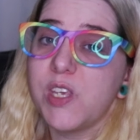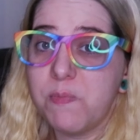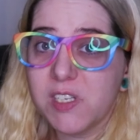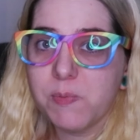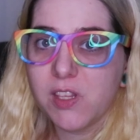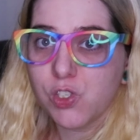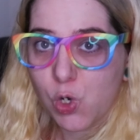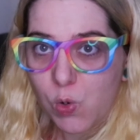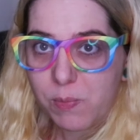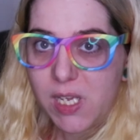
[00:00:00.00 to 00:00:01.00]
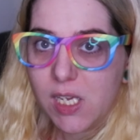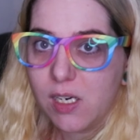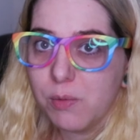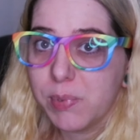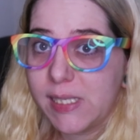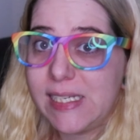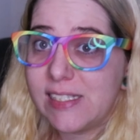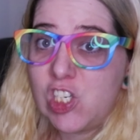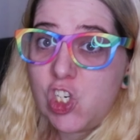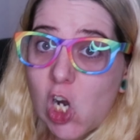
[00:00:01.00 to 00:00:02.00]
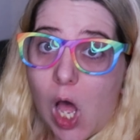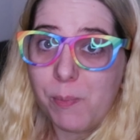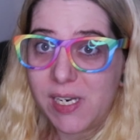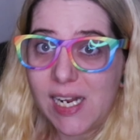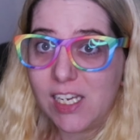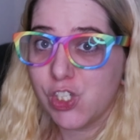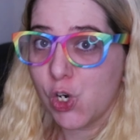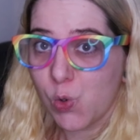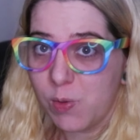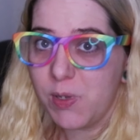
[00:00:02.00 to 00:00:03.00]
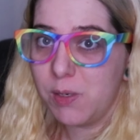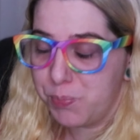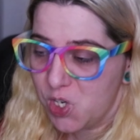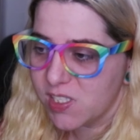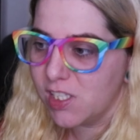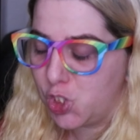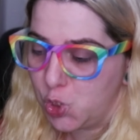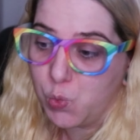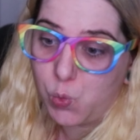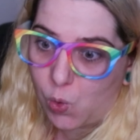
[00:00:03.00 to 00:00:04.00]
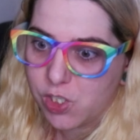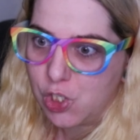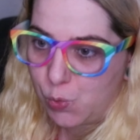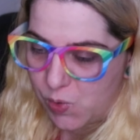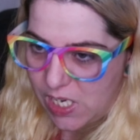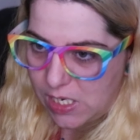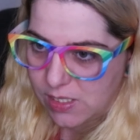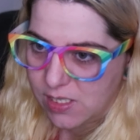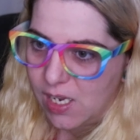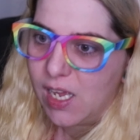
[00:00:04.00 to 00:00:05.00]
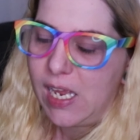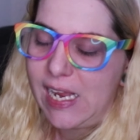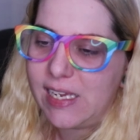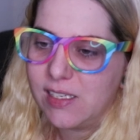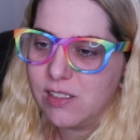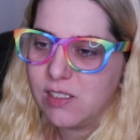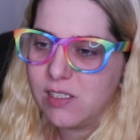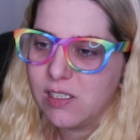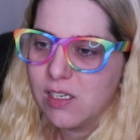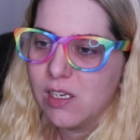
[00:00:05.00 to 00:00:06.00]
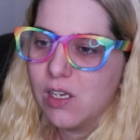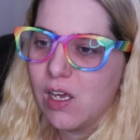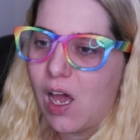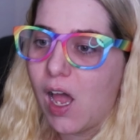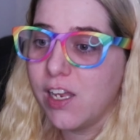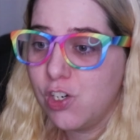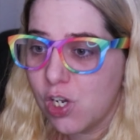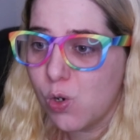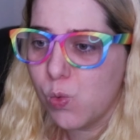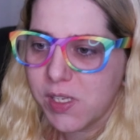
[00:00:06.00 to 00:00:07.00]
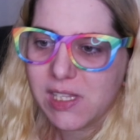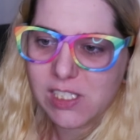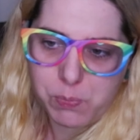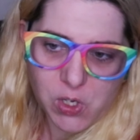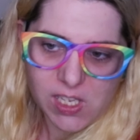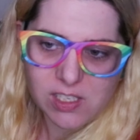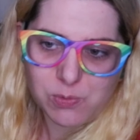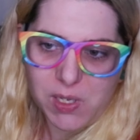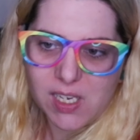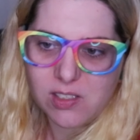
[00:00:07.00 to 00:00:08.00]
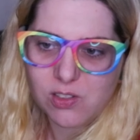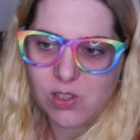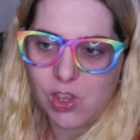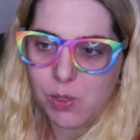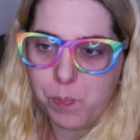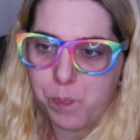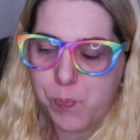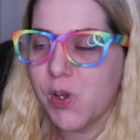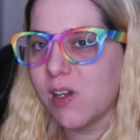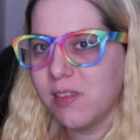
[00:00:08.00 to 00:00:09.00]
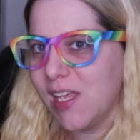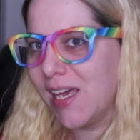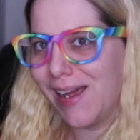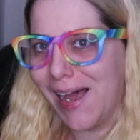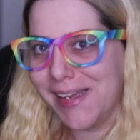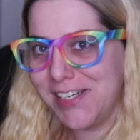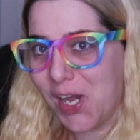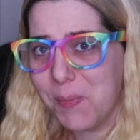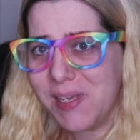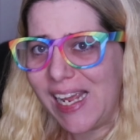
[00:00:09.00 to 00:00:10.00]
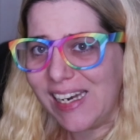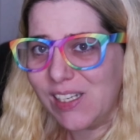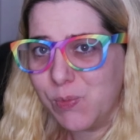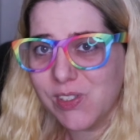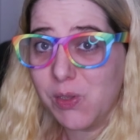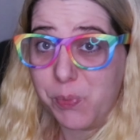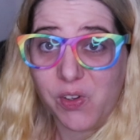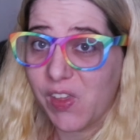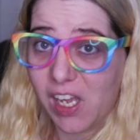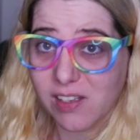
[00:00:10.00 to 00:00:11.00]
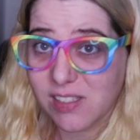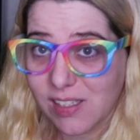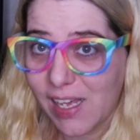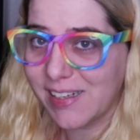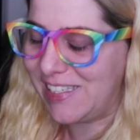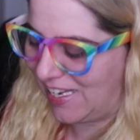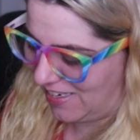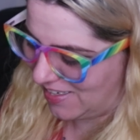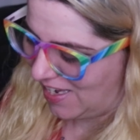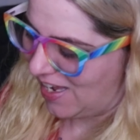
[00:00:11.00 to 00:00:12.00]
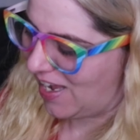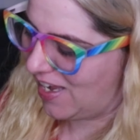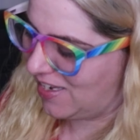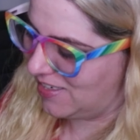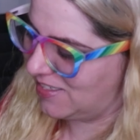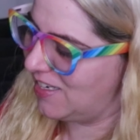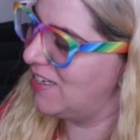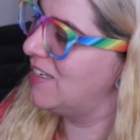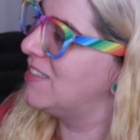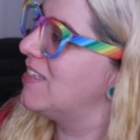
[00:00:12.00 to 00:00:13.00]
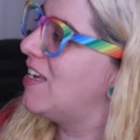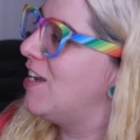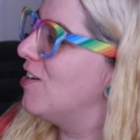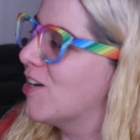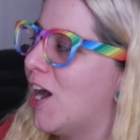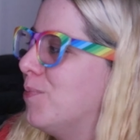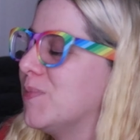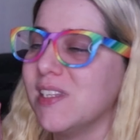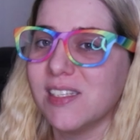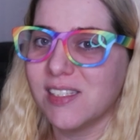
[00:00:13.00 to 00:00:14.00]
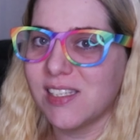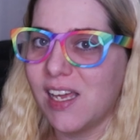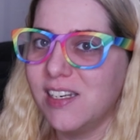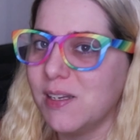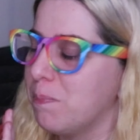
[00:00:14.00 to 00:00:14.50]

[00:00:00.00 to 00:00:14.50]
theme this month is Caribbean. Please nominate Caribbean books that you would want to read. And I know what this book is because the book that I nominated was the book that got selected, and it is Here Comes the Sun